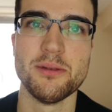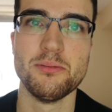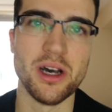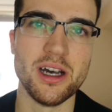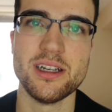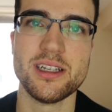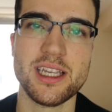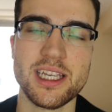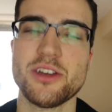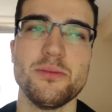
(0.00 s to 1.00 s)
but
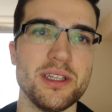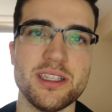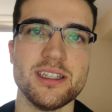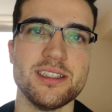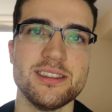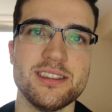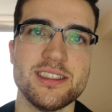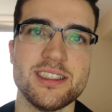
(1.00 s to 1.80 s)
it could be done